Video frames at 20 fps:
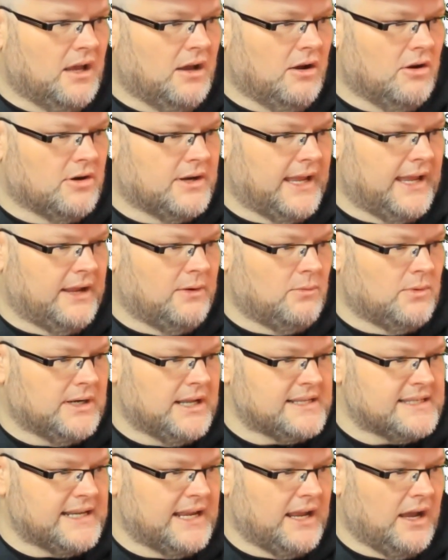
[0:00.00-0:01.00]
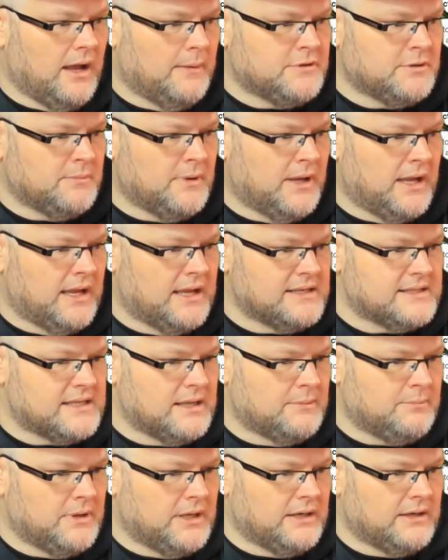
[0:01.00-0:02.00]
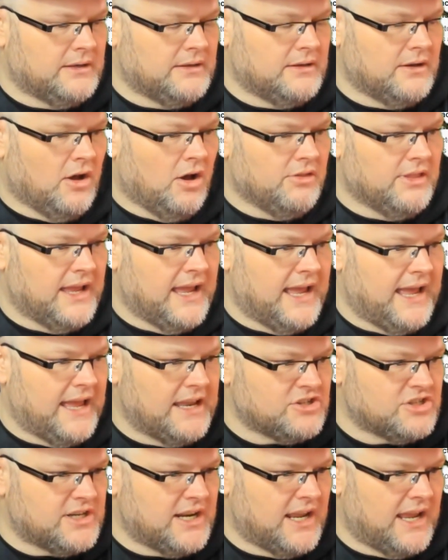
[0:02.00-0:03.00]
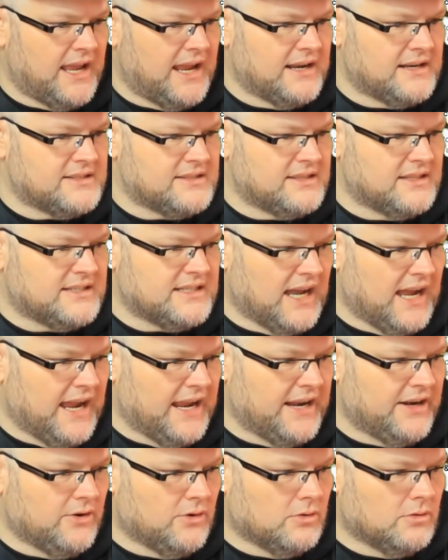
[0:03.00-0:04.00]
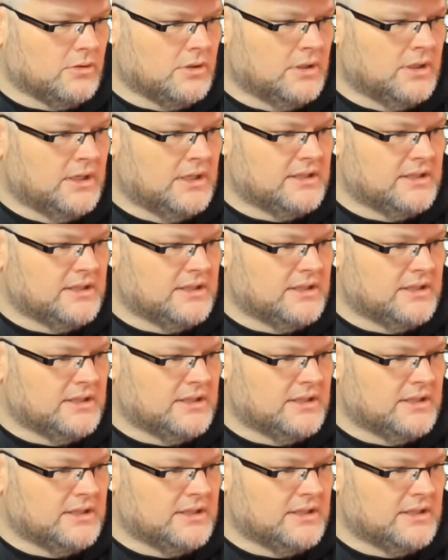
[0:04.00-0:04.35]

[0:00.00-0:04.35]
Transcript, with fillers: Okay, when I say optimized, I mean all the hashtags, the title,